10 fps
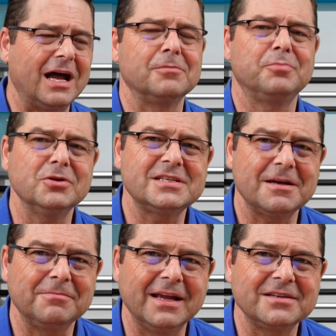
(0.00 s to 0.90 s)
I'll put
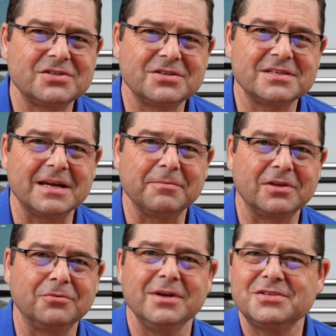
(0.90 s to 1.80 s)
some links to some of
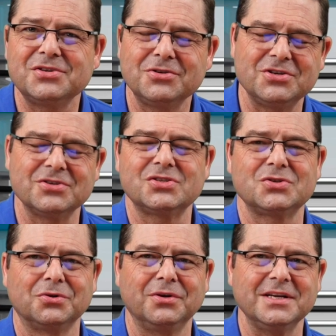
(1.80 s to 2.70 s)
the research and
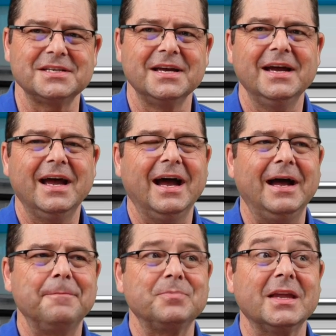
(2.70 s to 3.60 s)
stories
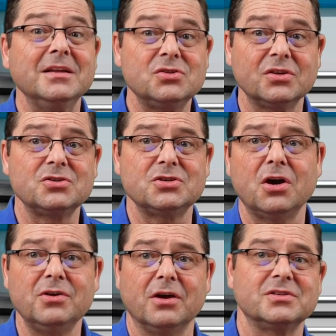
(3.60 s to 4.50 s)
into the
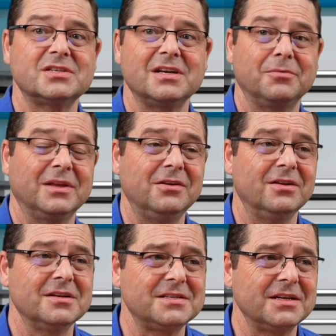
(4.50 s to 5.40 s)
show notes. So whether you're
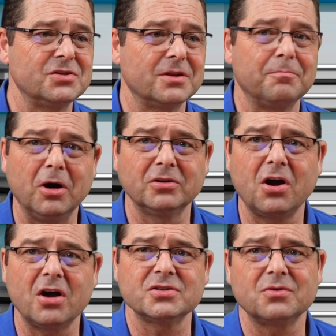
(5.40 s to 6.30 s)
listening to the
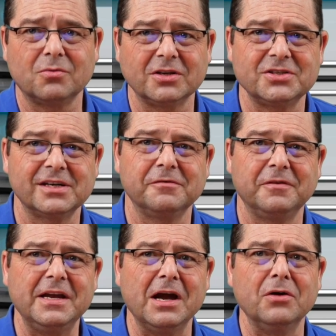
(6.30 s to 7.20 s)
podcast or watching a
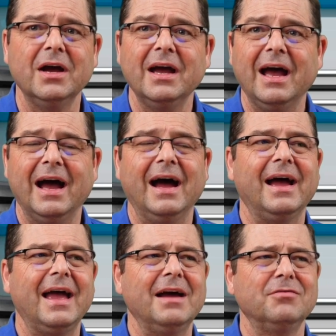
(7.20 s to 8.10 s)
video,
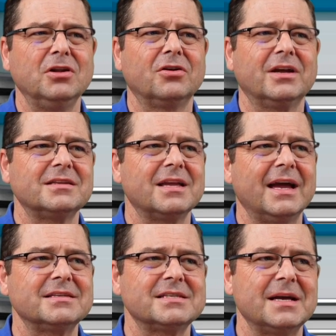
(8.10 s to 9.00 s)
have a look
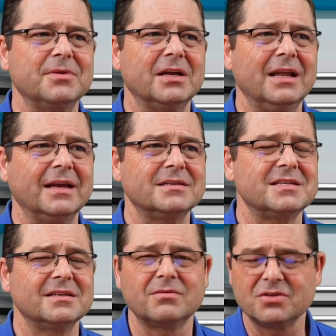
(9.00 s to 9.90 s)
at some of the links.
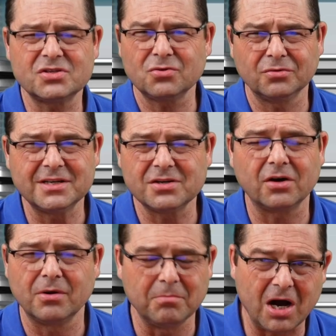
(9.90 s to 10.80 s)
The stories
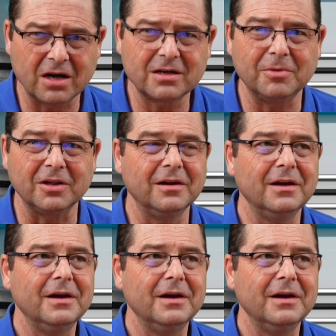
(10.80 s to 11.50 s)
are remarkable.